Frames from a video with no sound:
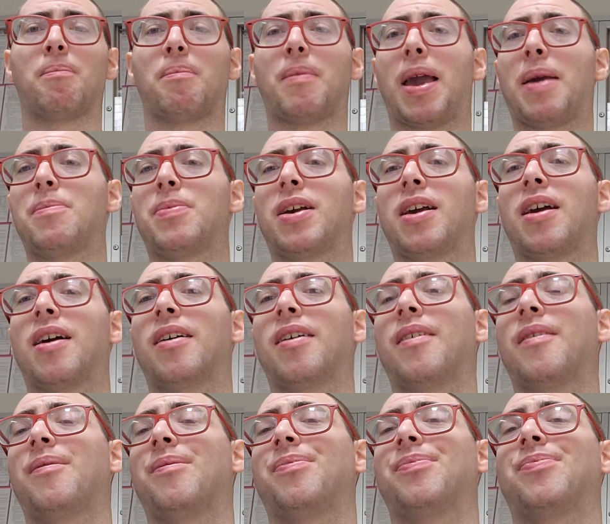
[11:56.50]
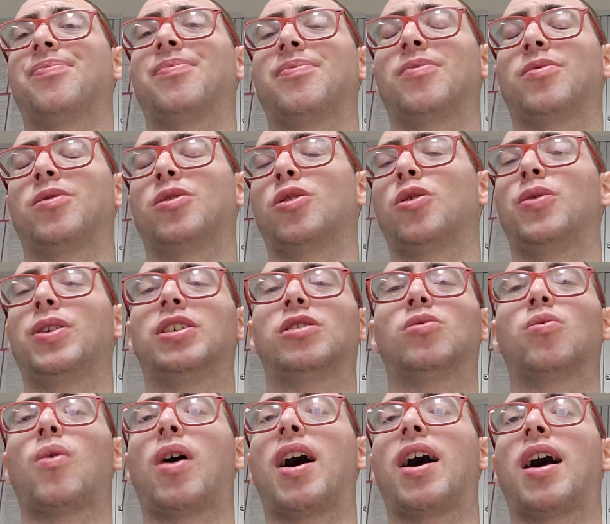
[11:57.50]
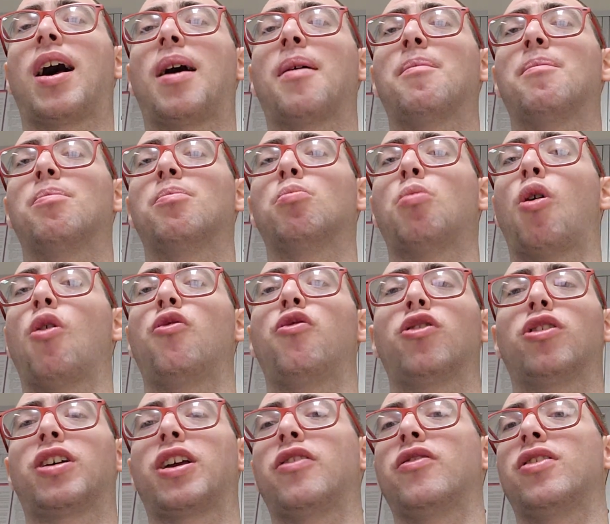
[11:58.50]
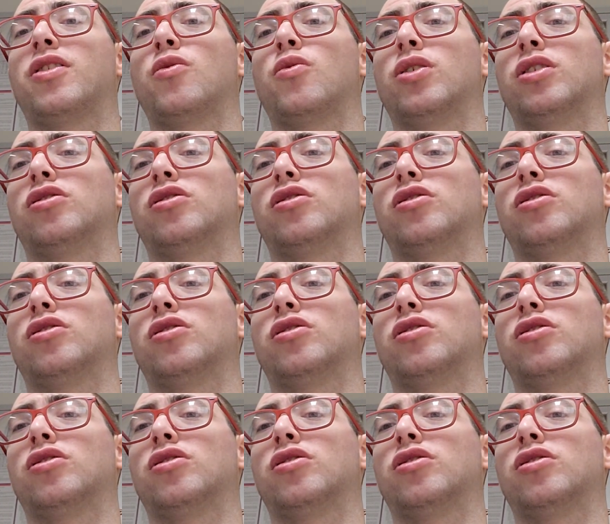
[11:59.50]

maybe the reason why I'm more forgiving